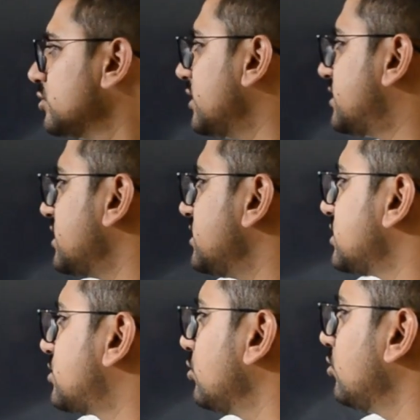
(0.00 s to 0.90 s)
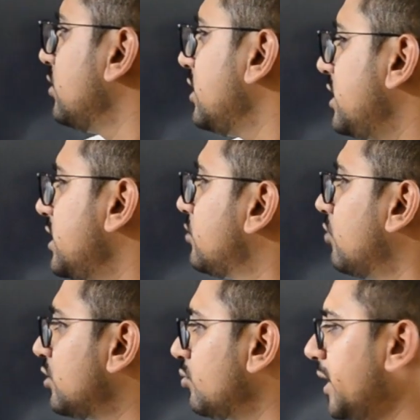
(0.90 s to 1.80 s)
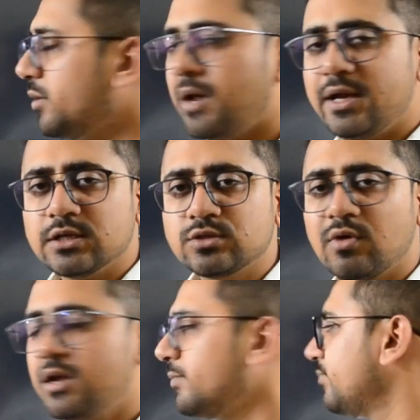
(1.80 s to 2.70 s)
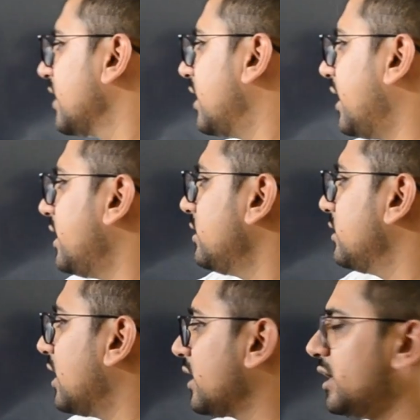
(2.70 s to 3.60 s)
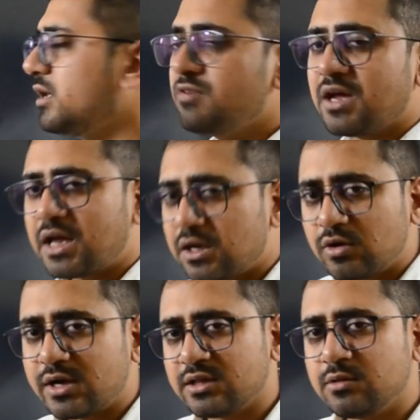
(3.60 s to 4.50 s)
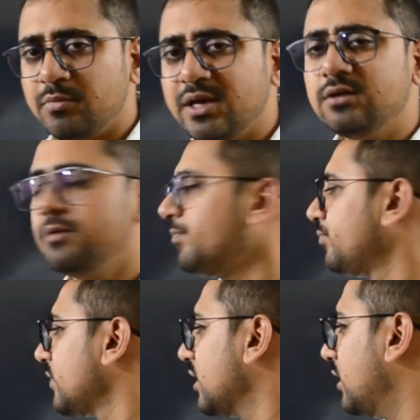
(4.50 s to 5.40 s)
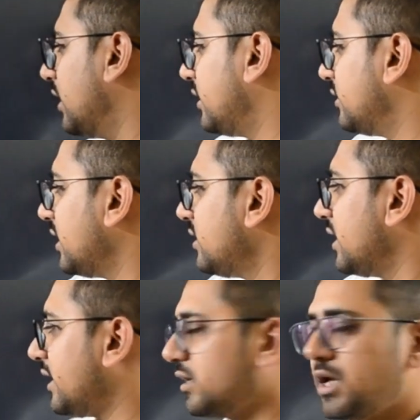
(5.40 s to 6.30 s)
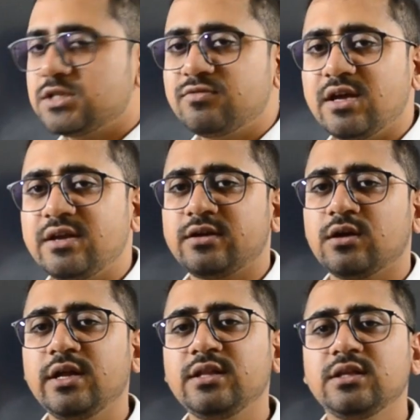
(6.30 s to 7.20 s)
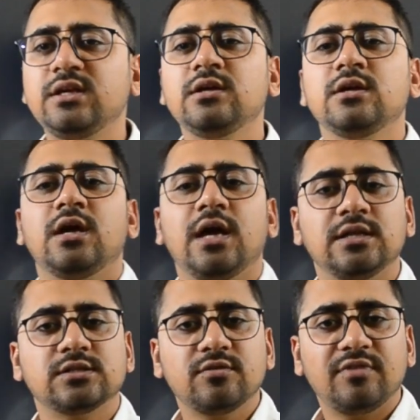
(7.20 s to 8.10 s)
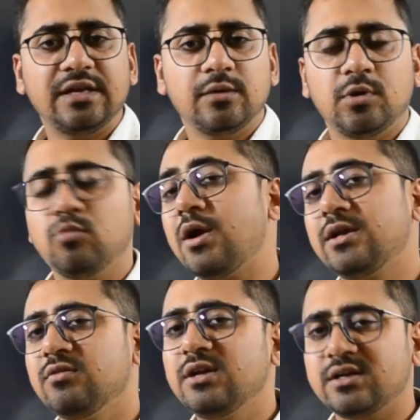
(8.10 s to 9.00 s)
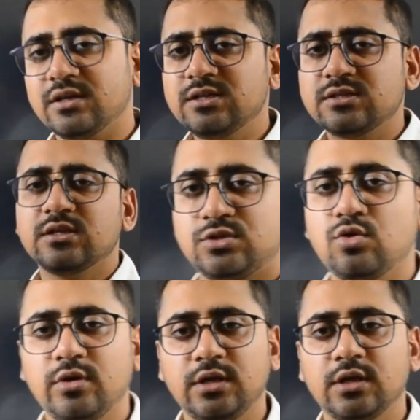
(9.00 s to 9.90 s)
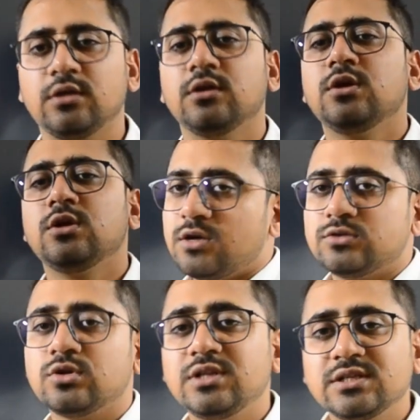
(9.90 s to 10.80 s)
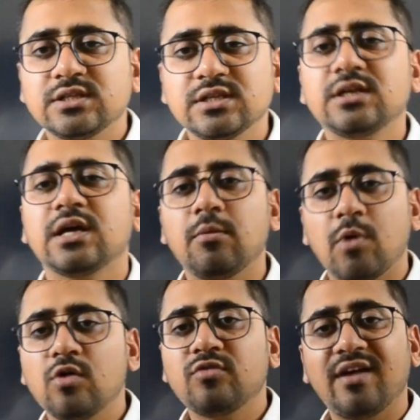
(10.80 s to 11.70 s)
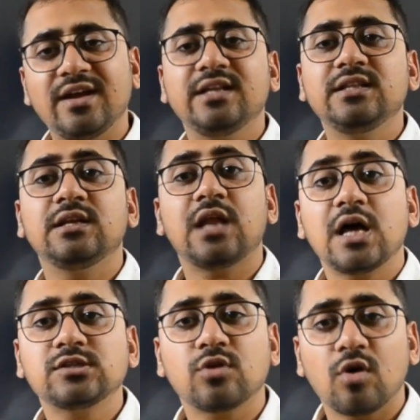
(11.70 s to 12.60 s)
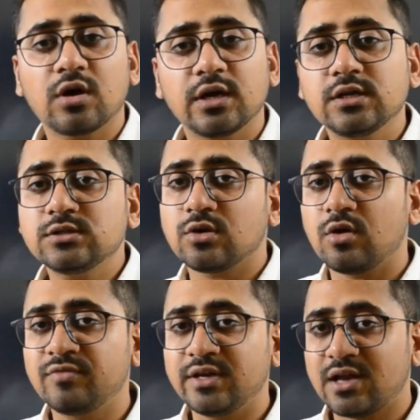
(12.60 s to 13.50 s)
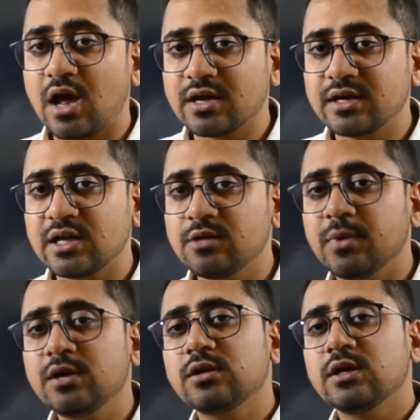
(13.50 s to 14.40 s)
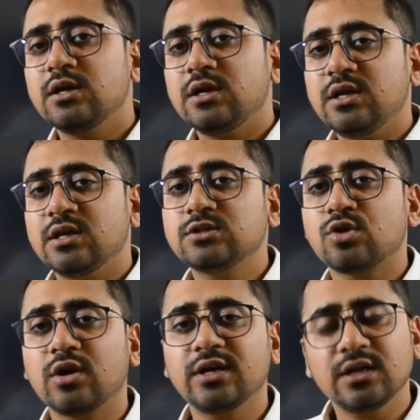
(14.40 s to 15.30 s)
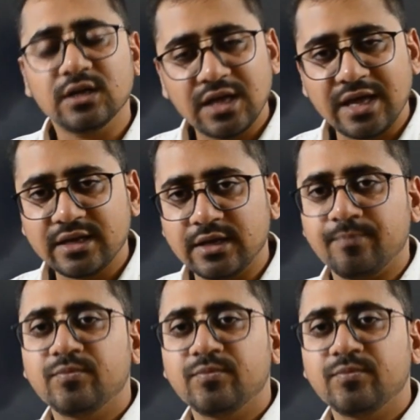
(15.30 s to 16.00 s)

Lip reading: So it changes to equal to mid minus 1, and again we are calculating the mid, and then at last we are returning the answer variable, whatever it is storing here. So this is it about finding the last occurrence of the target element in a sorted array.